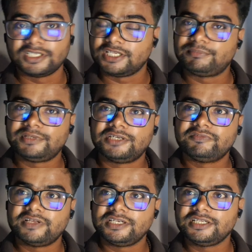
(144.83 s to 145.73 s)
He played a
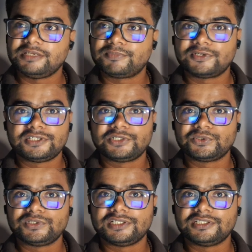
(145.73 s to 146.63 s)
very important
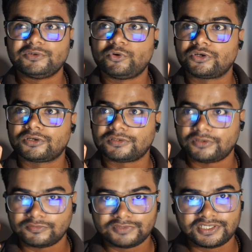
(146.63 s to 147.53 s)
role in the War
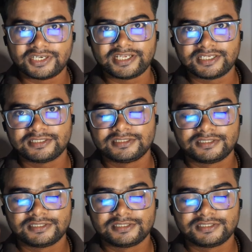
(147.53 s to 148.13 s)
of the Ring